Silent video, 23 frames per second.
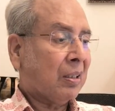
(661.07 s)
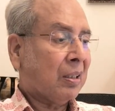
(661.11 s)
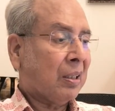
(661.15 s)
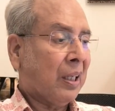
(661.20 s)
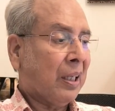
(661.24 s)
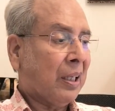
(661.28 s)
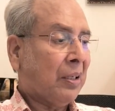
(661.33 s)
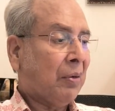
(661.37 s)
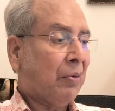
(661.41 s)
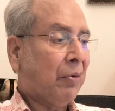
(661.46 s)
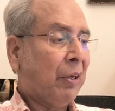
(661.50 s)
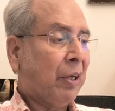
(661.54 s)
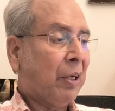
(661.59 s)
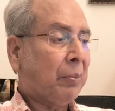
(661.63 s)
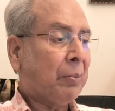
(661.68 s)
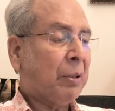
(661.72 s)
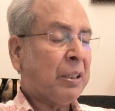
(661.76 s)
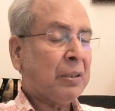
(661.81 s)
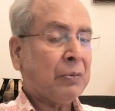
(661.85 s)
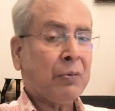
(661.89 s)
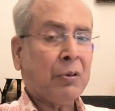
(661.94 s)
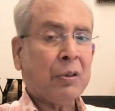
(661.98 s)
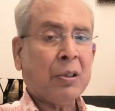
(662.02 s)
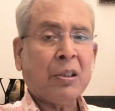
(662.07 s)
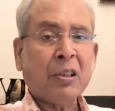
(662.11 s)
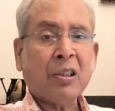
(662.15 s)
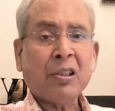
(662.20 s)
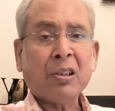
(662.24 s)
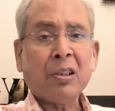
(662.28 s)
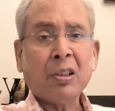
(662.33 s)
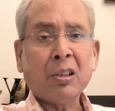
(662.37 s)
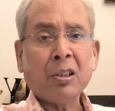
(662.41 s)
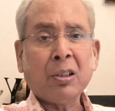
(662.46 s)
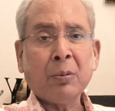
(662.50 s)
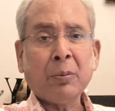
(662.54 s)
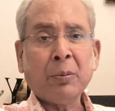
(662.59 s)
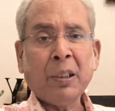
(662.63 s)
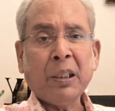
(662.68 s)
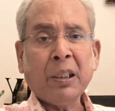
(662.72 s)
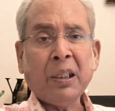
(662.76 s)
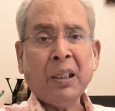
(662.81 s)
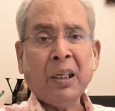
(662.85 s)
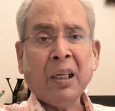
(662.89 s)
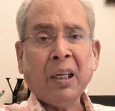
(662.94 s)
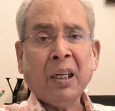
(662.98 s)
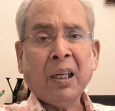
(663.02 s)
Thank you very much for listening to
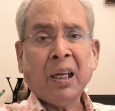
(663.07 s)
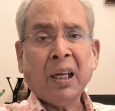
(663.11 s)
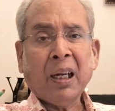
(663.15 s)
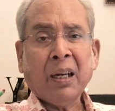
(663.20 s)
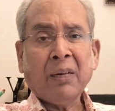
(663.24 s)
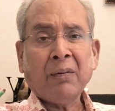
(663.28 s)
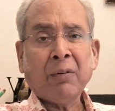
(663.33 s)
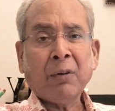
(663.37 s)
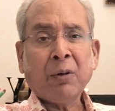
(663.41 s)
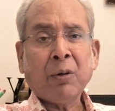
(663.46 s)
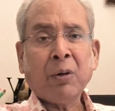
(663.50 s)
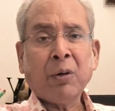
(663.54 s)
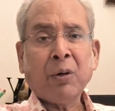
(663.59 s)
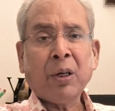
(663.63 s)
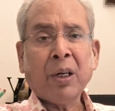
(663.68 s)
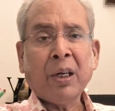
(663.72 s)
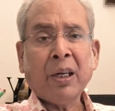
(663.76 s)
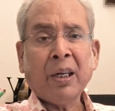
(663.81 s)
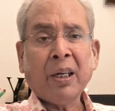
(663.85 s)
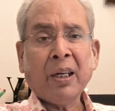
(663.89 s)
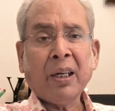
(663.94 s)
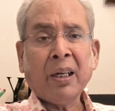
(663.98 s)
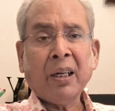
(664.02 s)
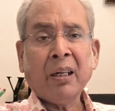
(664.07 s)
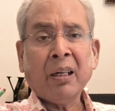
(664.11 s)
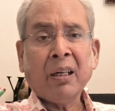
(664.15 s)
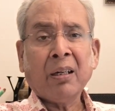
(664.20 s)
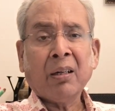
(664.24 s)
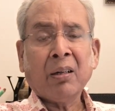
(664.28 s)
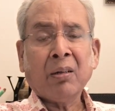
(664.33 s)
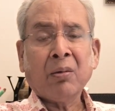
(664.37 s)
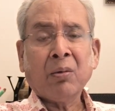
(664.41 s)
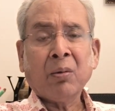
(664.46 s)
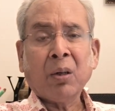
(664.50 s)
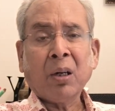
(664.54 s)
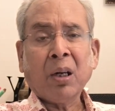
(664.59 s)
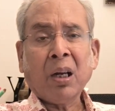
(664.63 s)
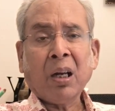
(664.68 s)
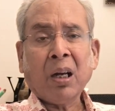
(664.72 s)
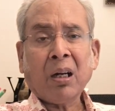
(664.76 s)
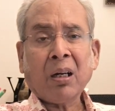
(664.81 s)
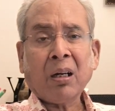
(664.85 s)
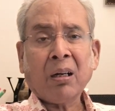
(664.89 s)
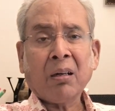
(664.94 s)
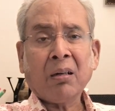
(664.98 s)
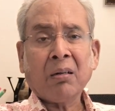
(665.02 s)
me. Have a good day. Good
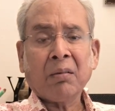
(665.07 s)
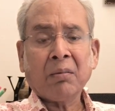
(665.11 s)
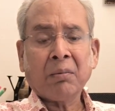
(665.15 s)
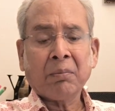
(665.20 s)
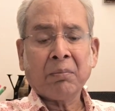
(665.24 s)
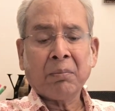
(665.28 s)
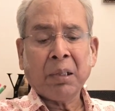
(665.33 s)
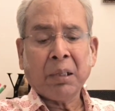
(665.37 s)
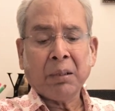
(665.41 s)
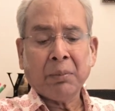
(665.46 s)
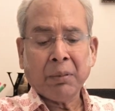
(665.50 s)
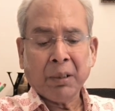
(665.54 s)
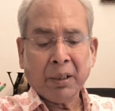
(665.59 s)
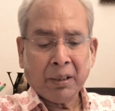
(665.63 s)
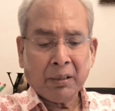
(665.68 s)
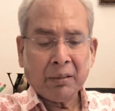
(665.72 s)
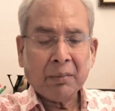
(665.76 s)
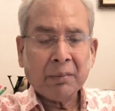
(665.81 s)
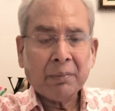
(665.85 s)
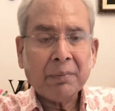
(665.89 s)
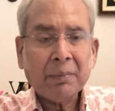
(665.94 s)
luck. Bye bye.